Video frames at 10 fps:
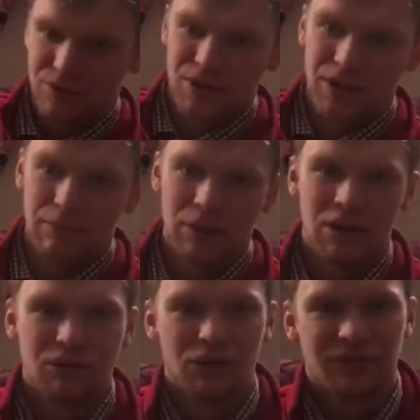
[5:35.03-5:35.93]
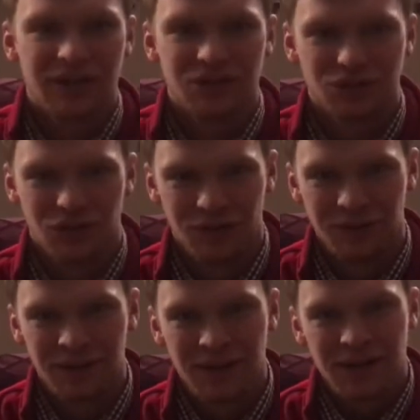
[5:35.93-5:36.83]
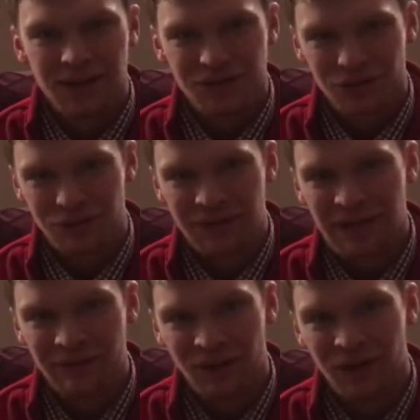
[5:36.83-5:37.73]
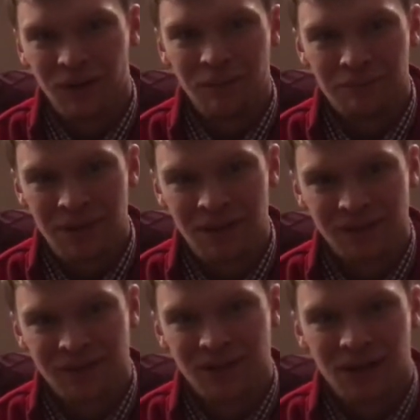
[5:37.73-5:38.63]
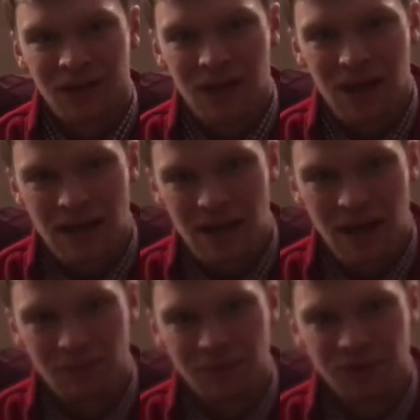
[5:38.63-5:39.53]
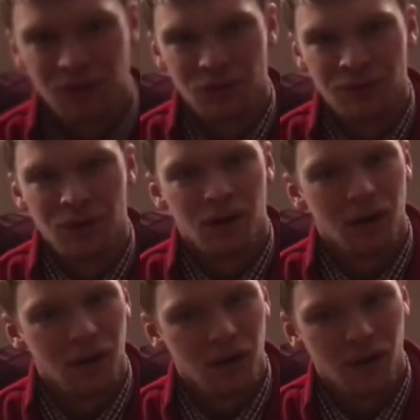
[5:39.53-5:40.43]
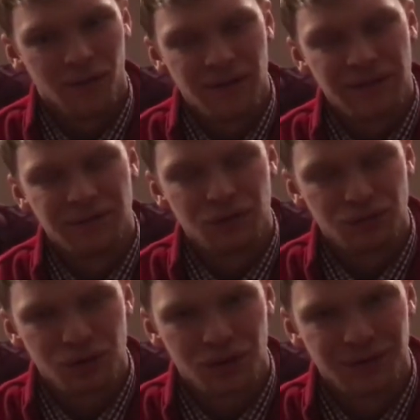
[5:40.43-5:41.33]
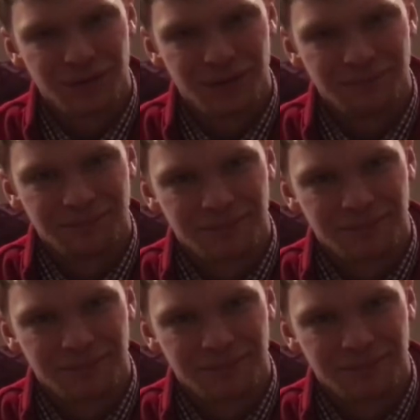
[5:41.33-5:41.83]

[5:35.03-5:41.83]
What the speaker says: turn that bell notification on so you never miss an episode of any future content.